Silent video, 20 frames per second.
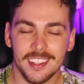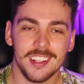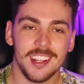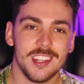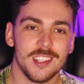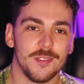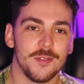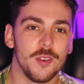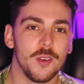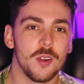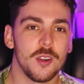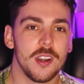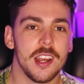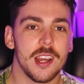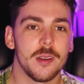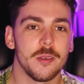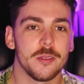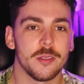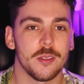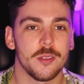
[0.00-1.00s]

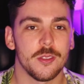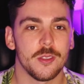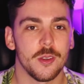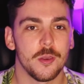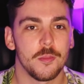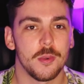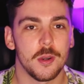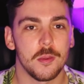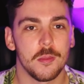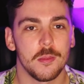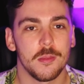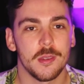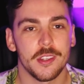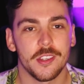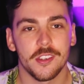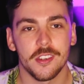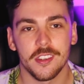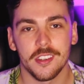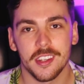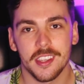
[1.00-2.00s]
or so probably
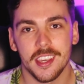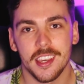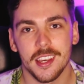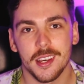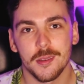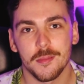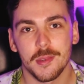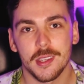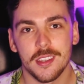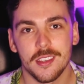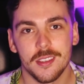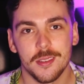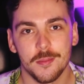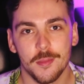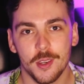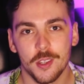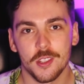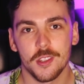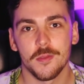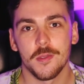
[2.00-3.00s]
shouldn't count because
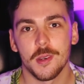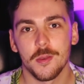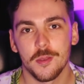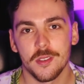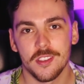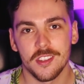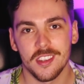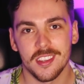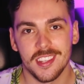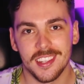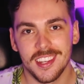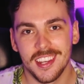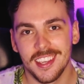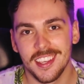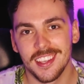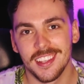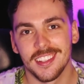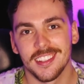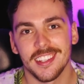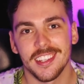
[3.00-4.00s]
most of it was just
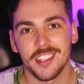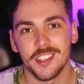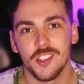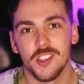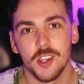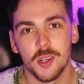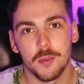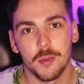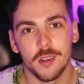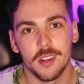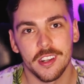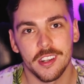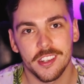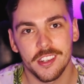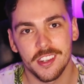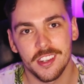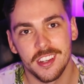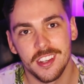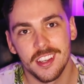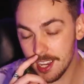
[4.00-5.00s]
like
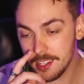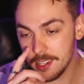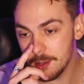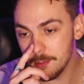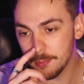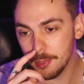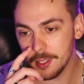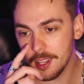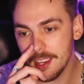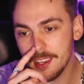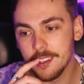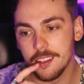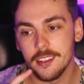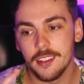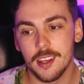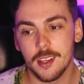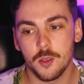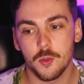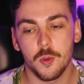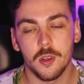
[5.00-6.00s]
gibberish. I didn't plan
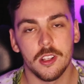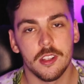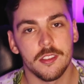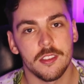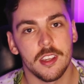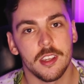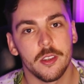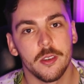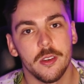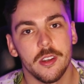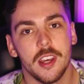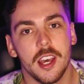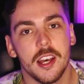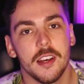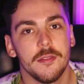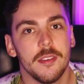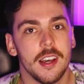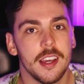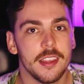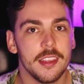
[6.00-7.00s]
it as well as I could
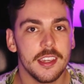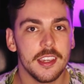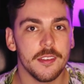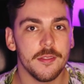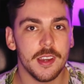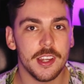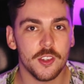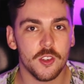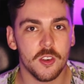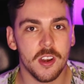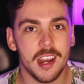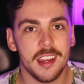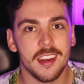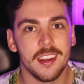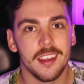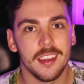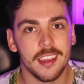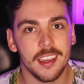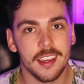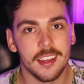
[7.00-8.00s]
have. I think if I tried
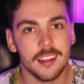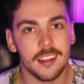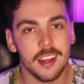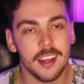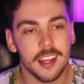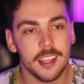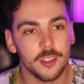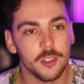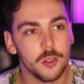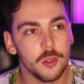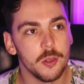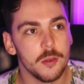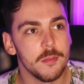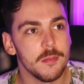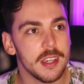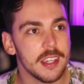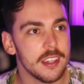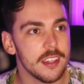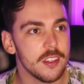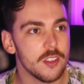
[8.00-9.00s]
it again, I could
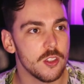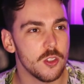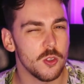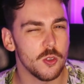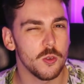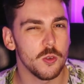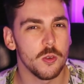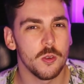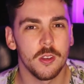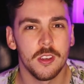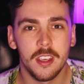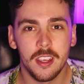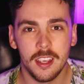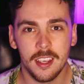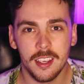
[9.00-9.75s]
make it to